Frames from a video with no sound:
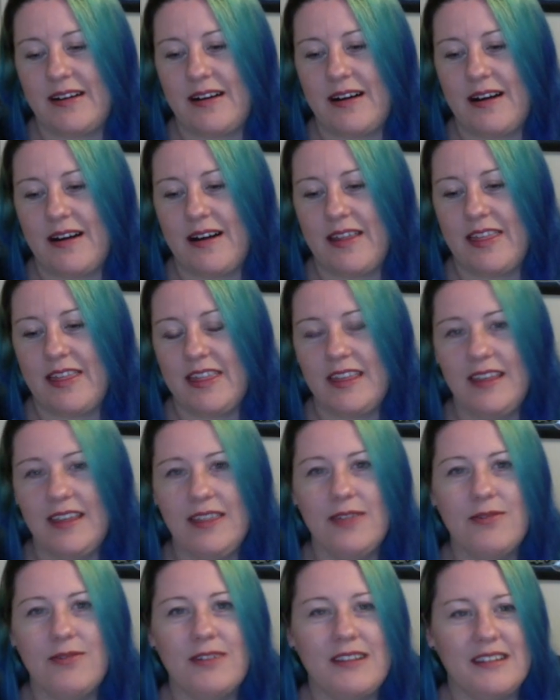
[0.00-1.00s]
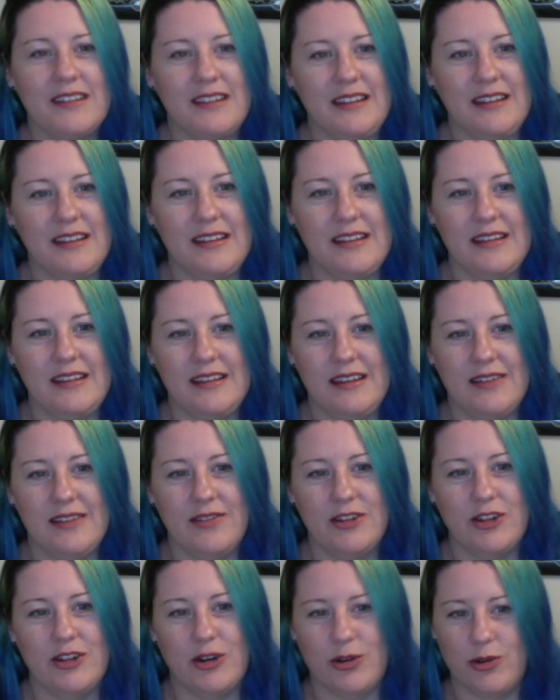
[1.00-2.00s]
I think the reason he's never
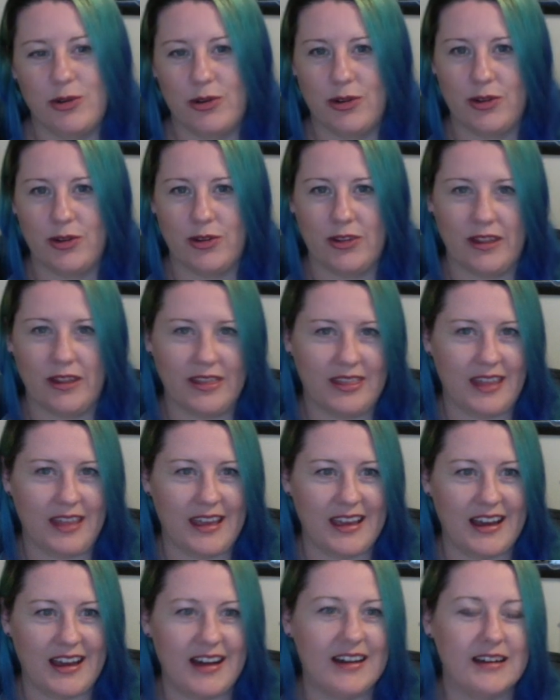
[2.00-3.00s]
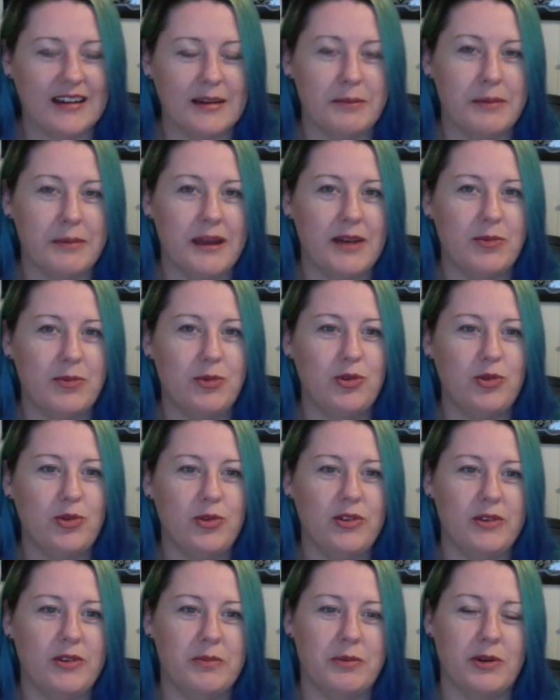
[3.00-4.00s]
told her that they are compatible
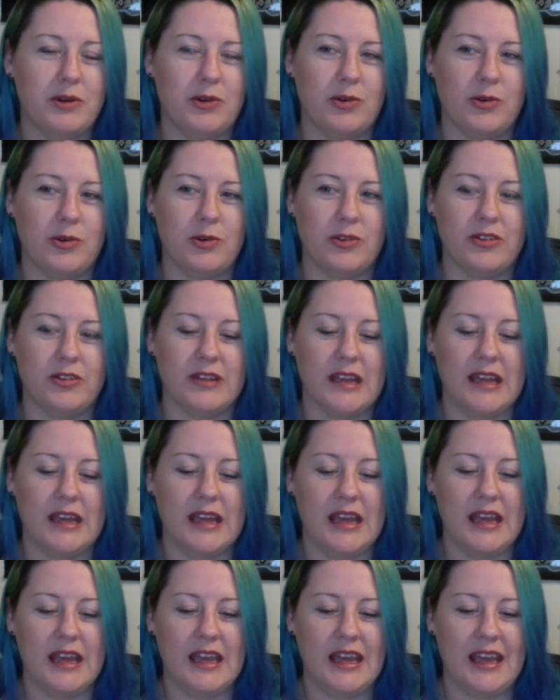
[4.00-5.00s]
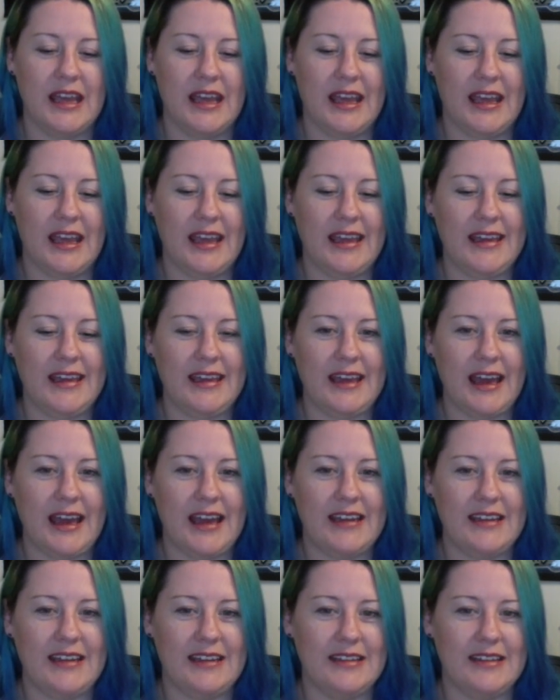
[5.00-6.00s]
is because he
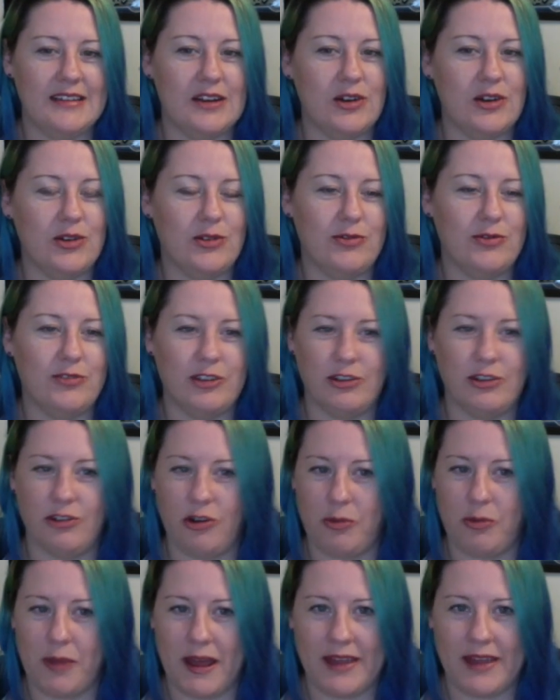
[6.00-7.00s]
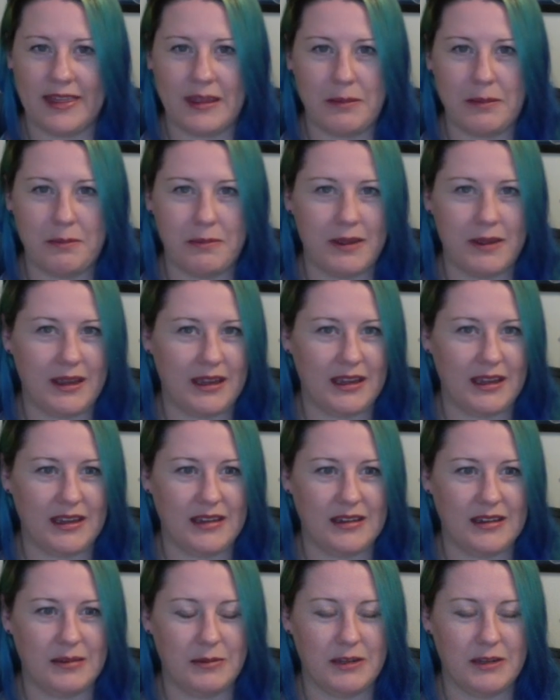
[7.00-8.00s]
had his own fear about them being
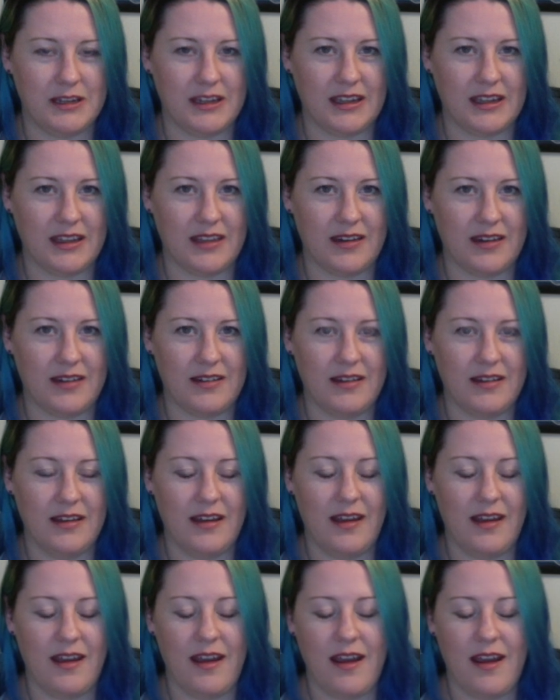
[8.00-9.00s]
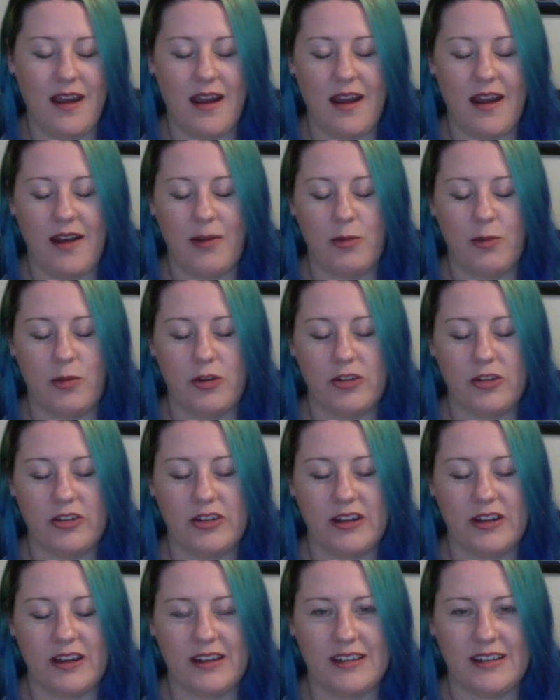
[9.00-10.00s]
intimate together. And it
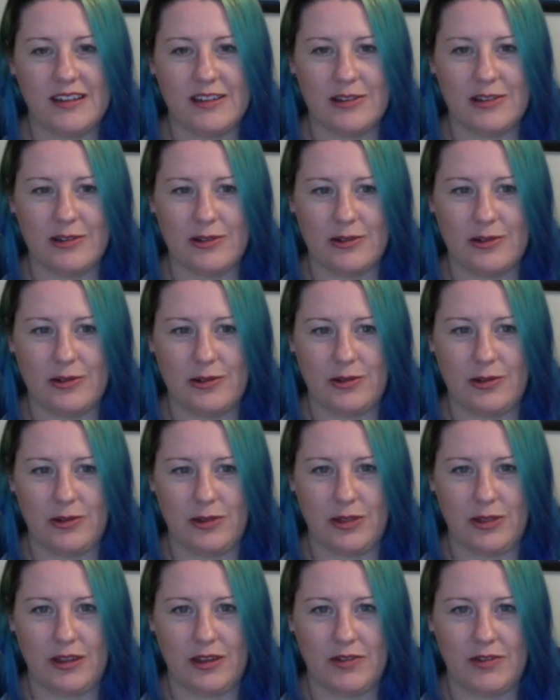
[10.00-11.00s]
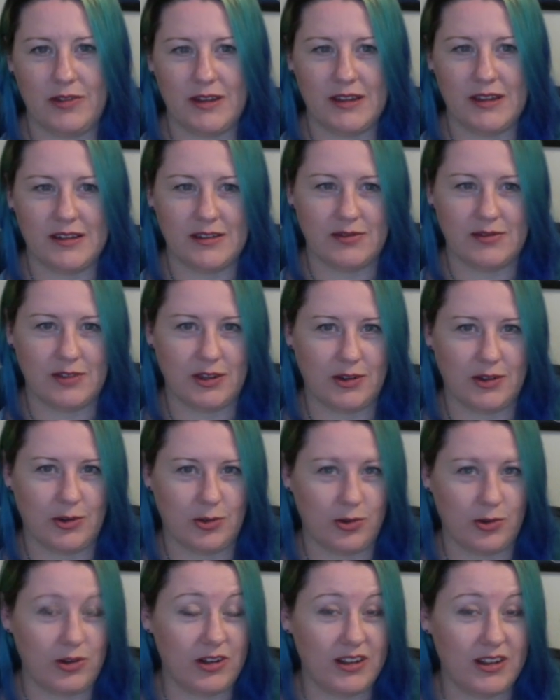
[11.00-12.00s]
wasn't until the events of the
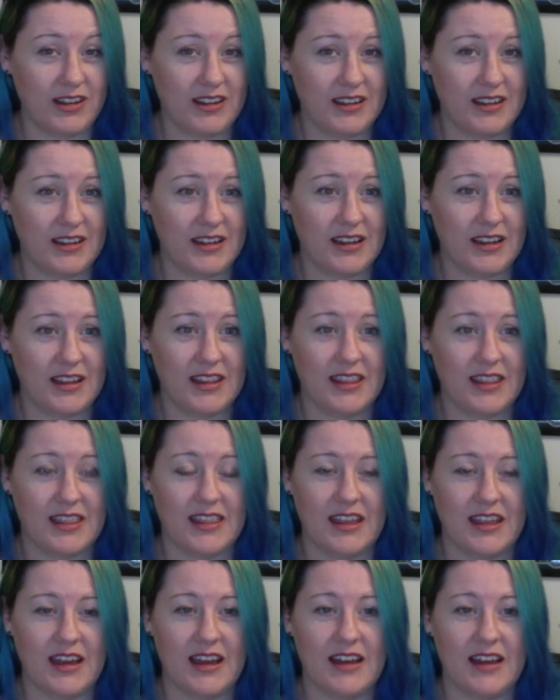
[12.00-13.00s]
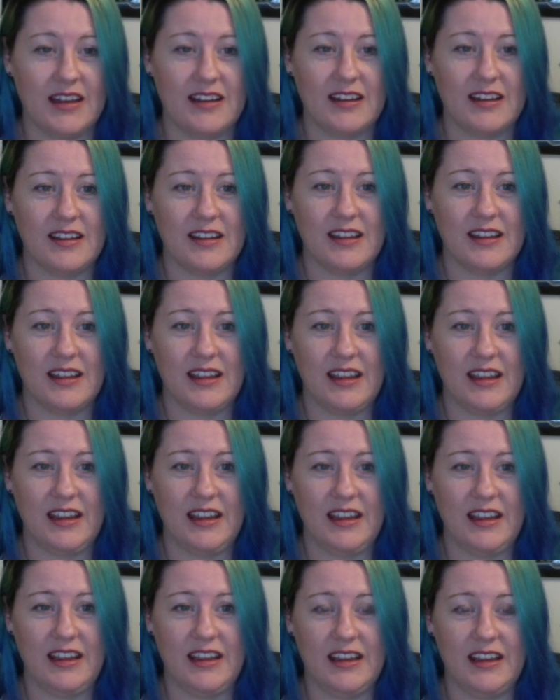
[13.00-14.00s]
gauntlet that
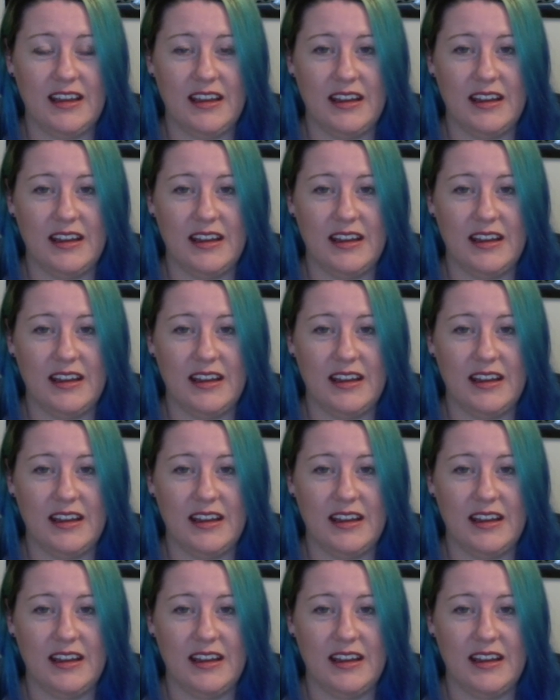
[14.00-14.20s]
he